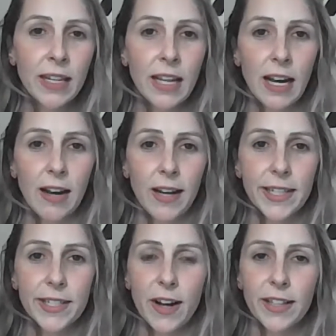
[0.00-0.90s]
I
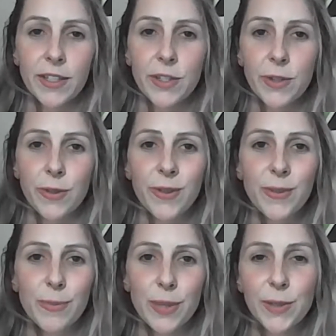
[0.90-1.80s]
decided
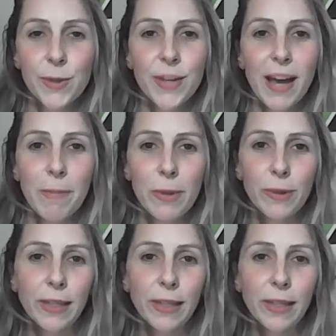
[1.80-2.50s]
to pursue that building